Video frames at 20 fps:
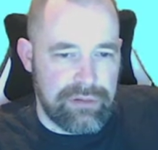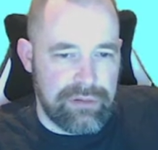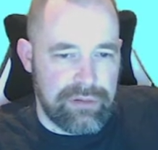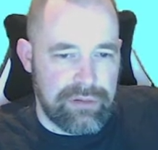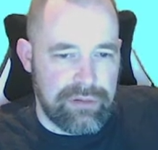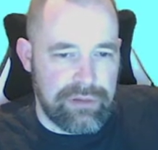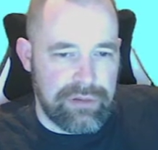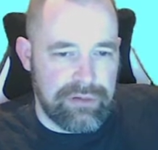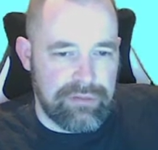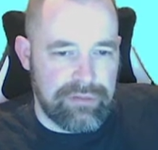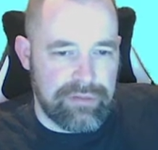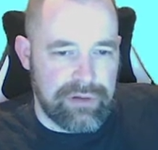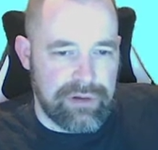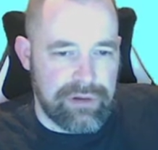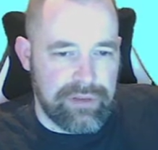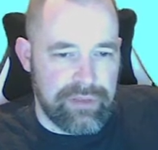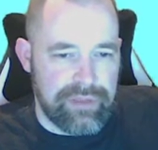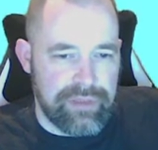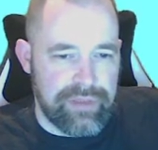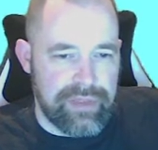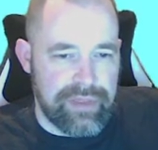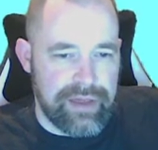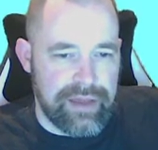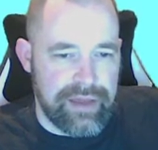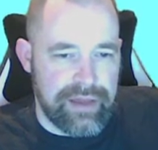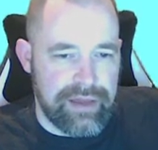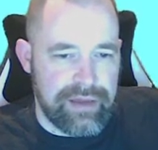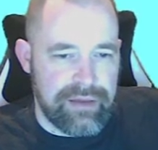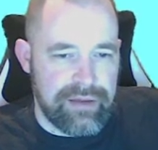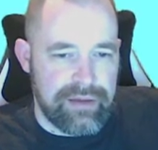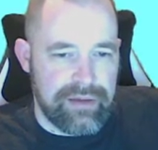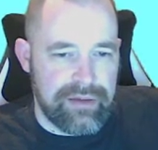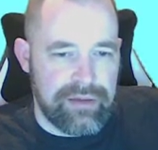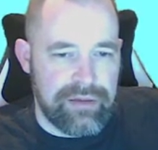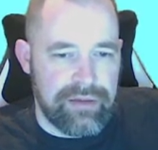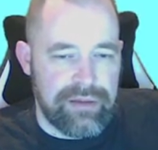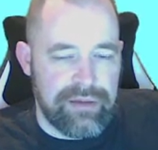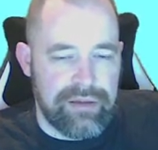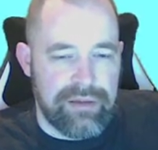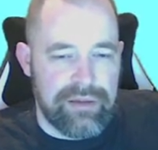you've got that.
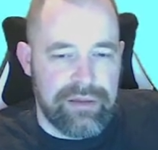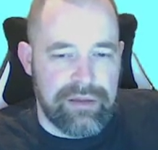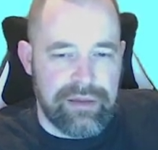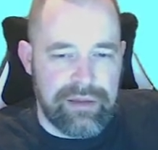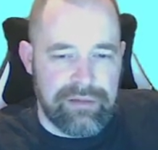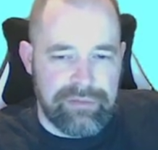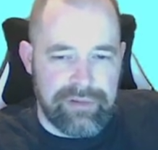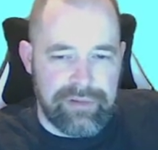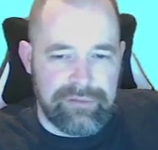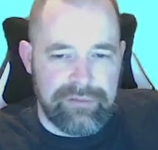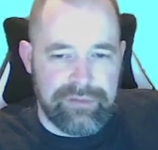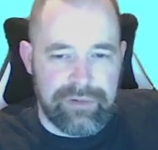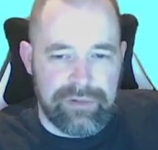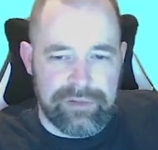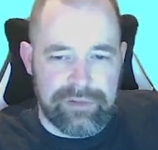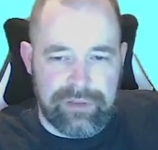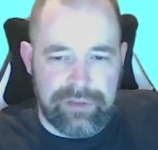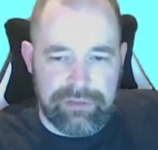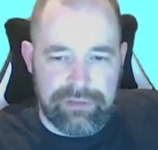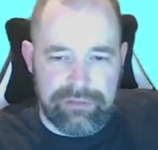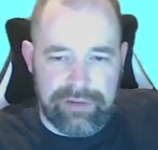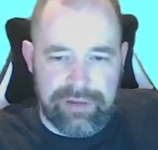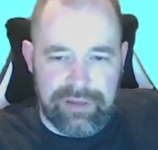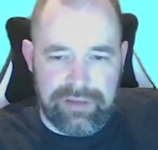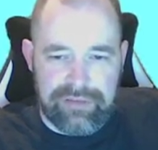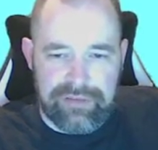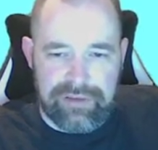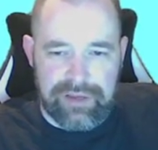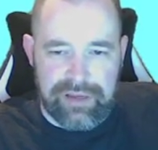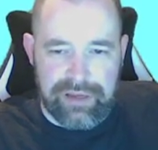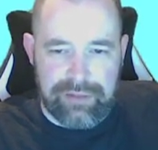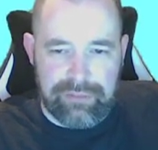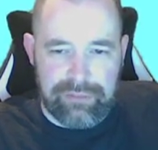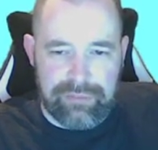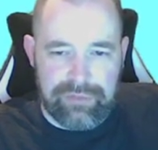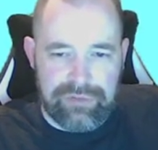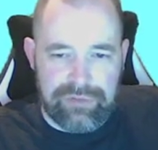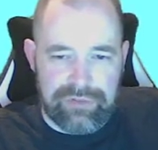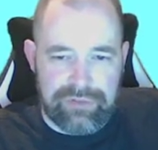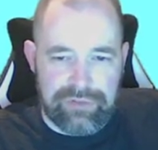If I unfold it 3
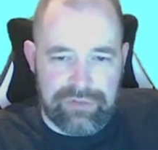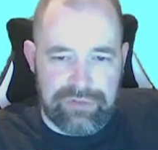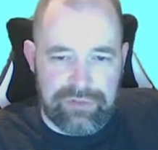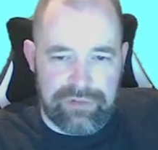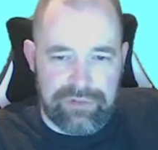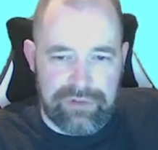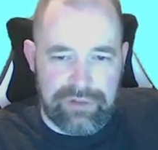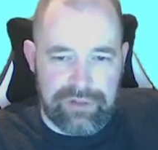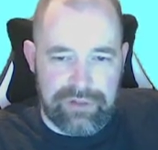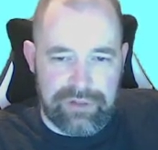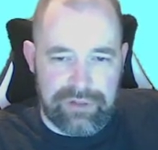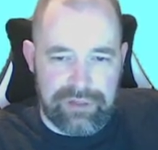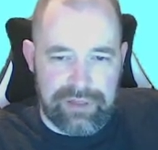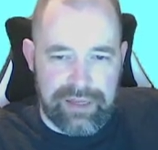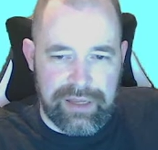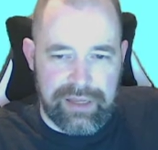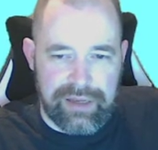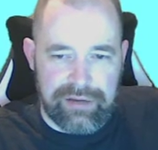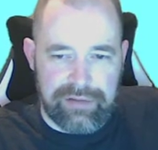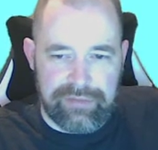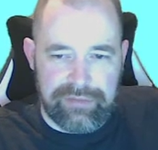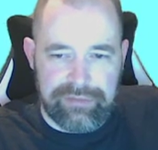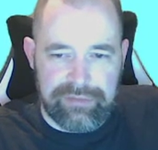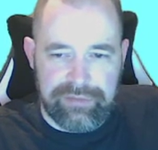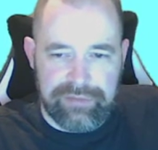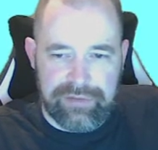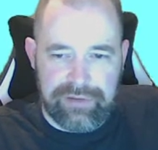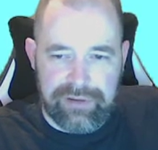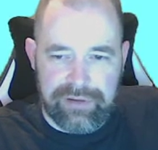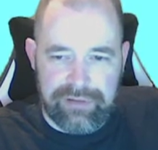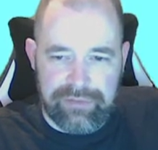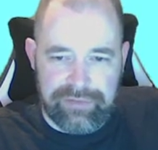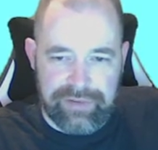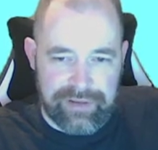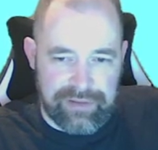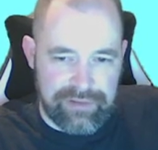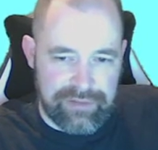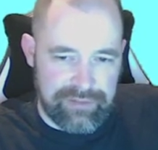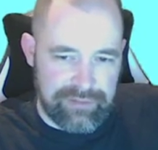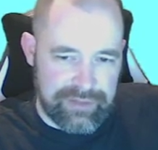times, you're going to have
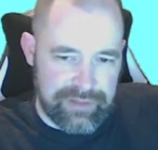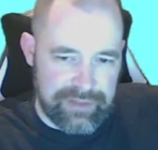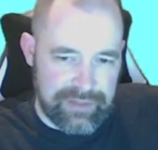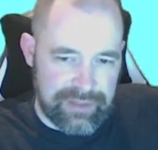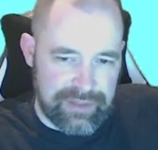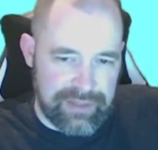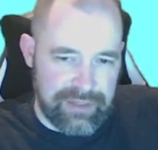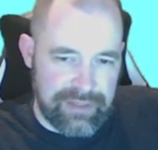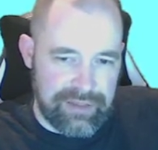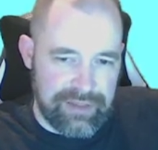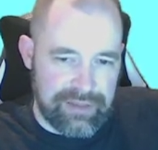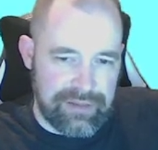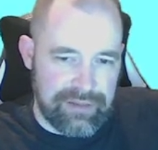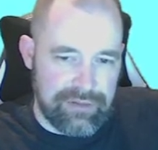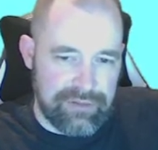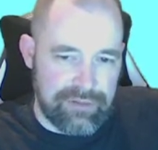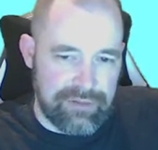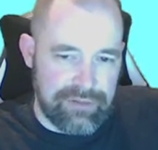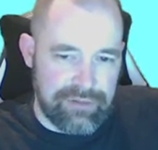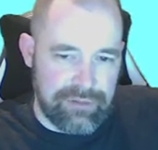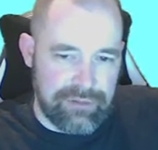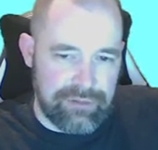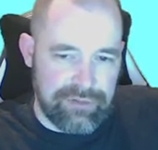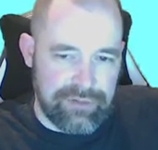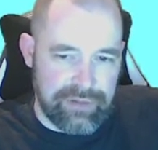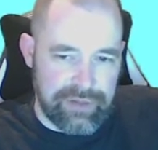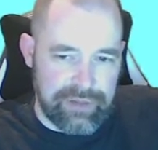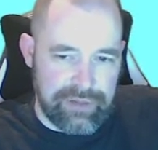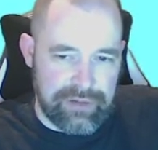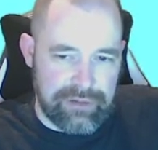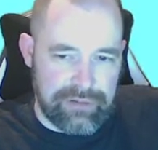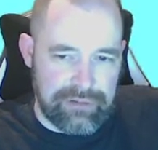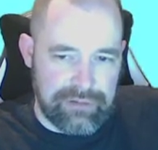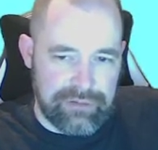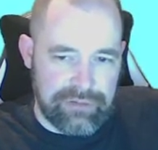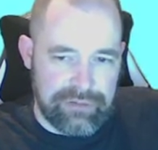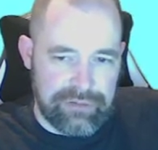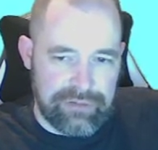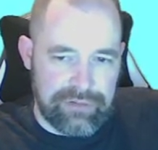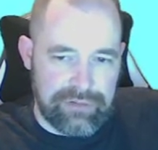effectively 2
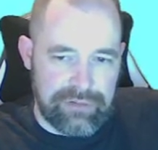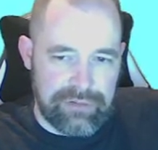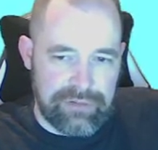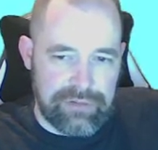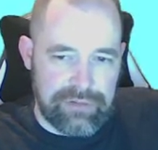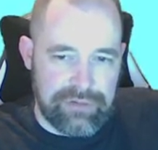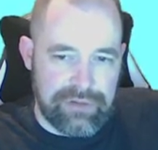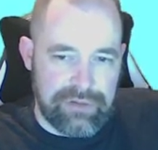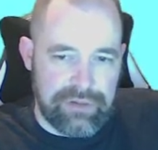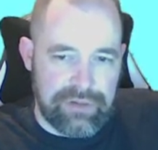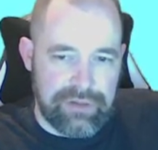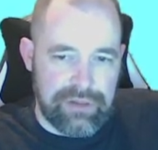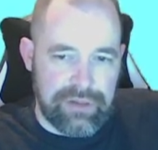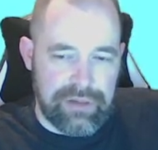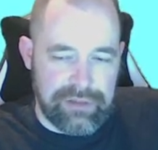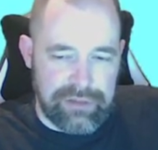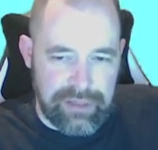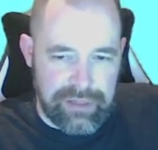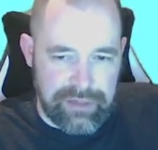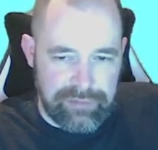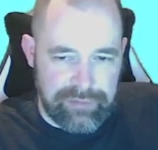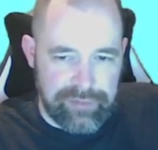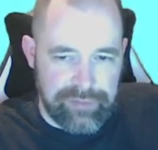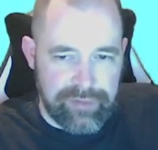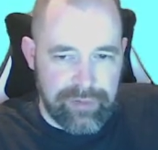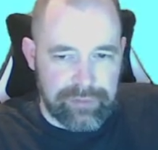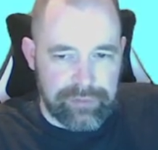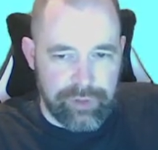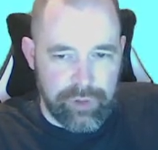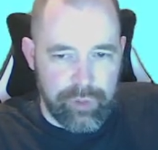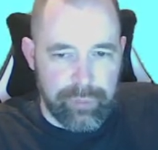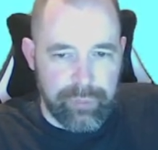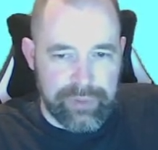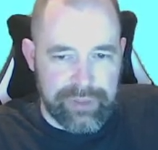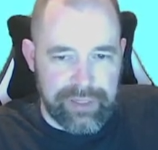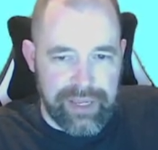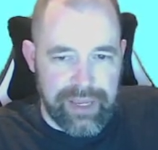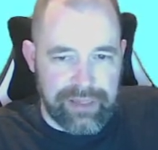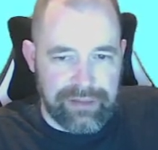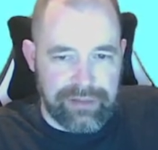circles. And then if you fold it up
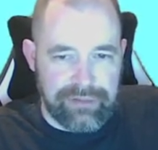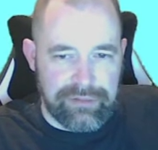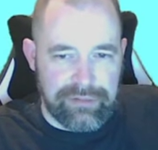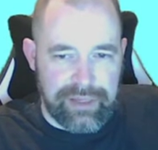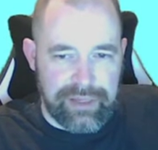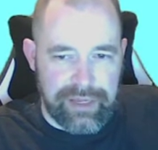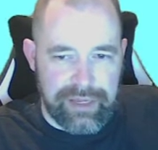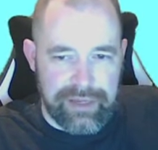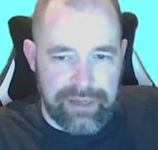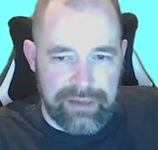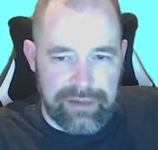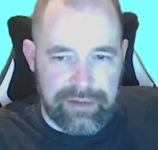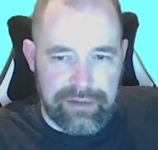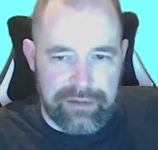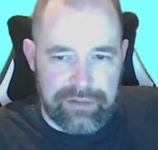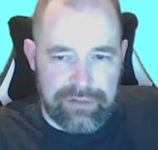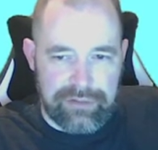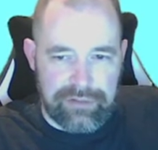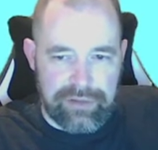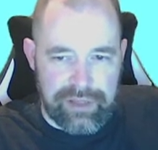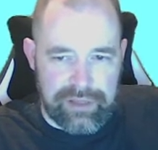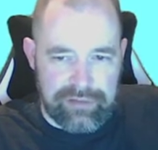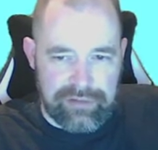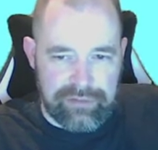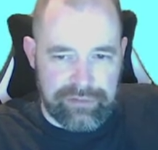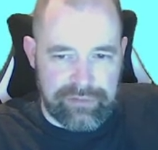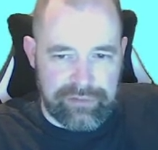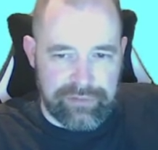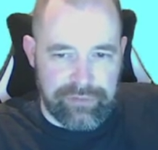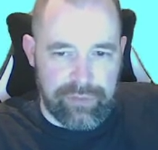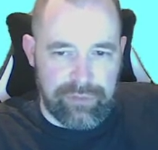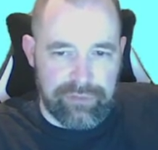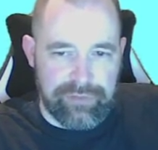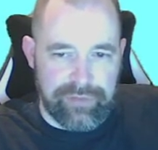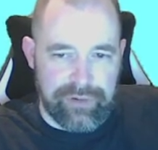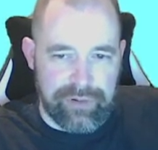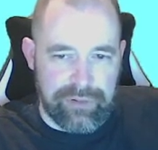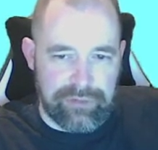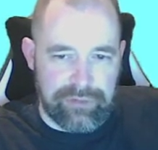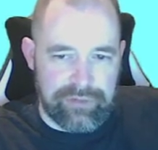again, you'll get, so that's after 4
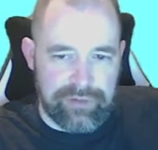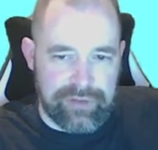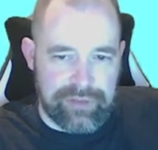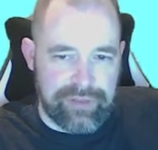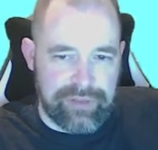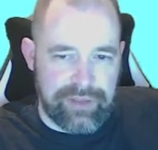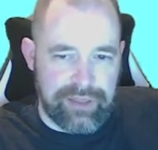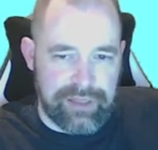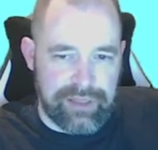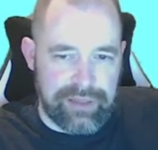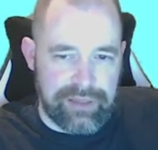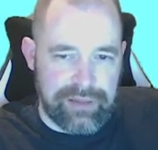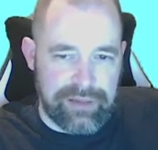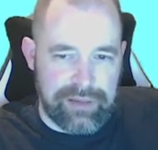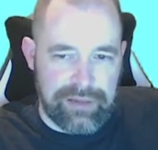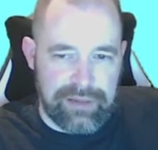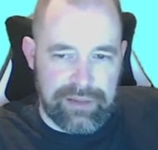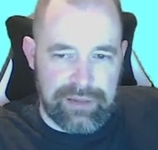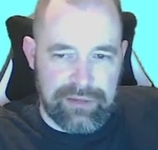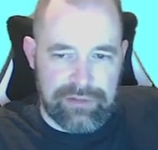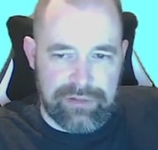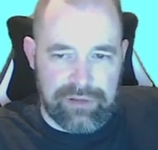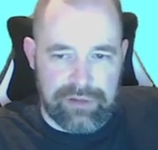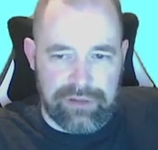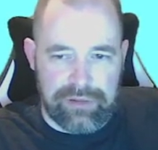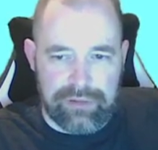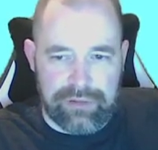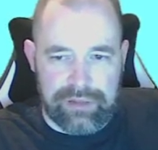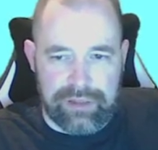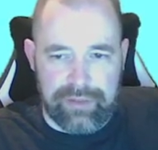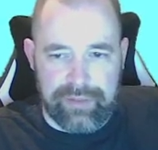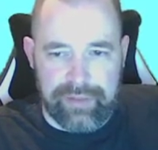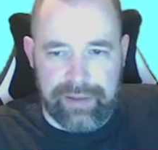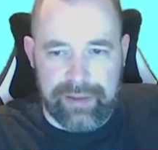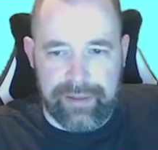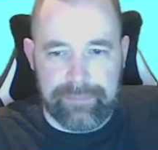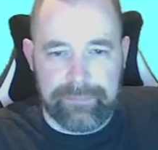folds. I think it's going to look like that.